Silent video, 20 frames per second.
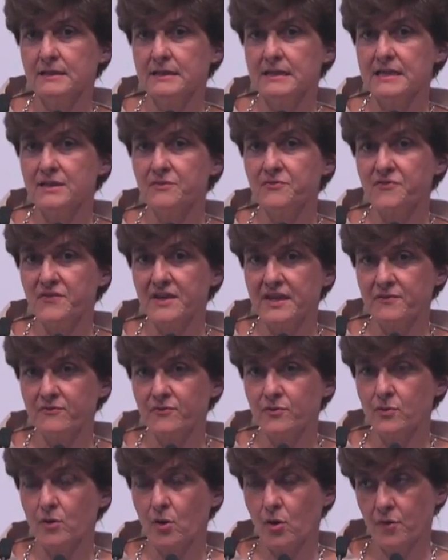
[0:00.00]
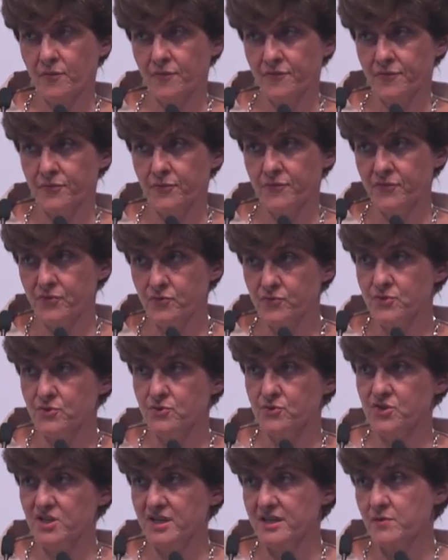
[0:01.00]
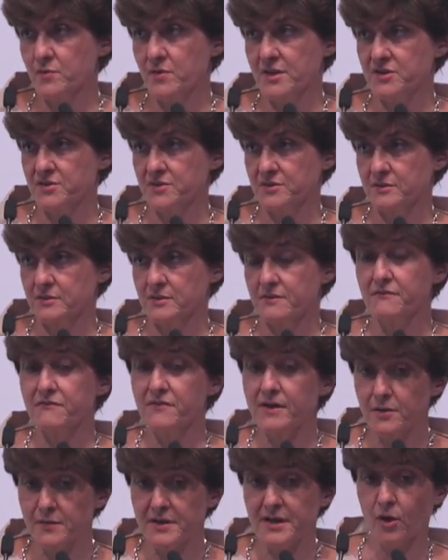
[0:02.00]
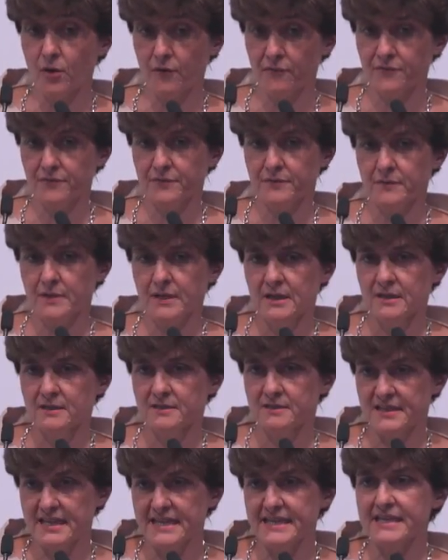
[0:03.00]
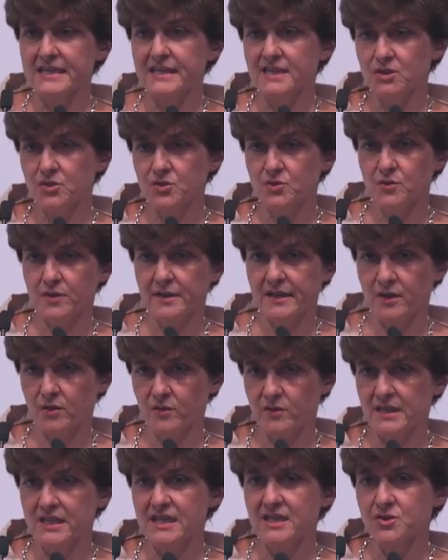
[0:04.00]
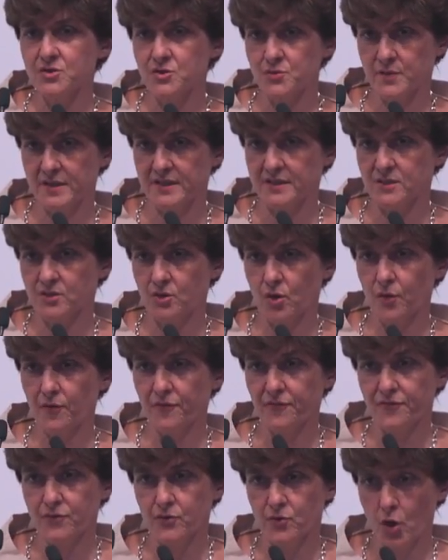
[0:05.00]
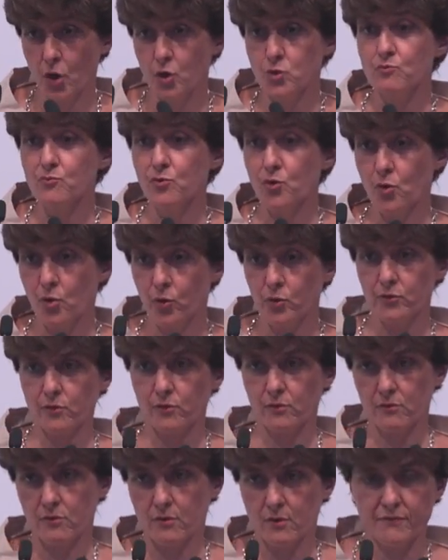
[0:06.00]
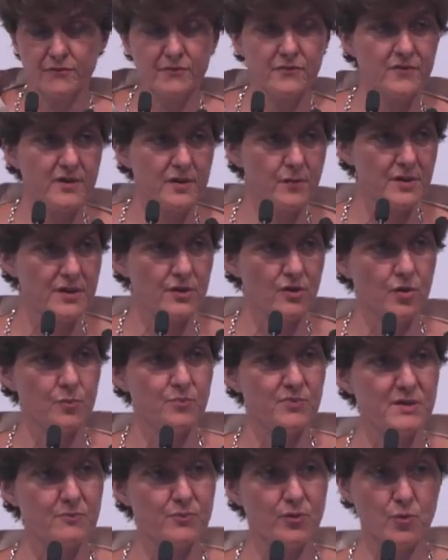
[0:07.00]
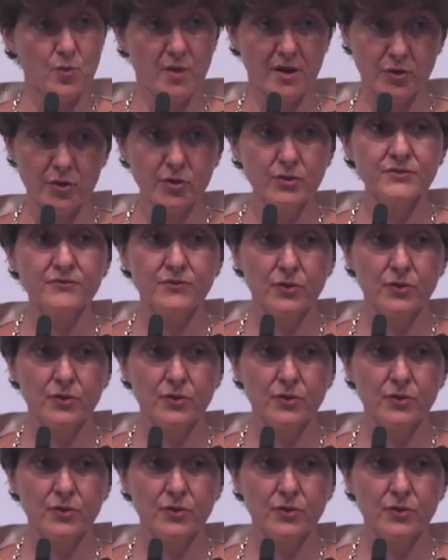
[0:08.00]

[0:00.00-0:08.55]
in favor of the future generations, very often, taking into account the interest of the unborn or of the very young people who are not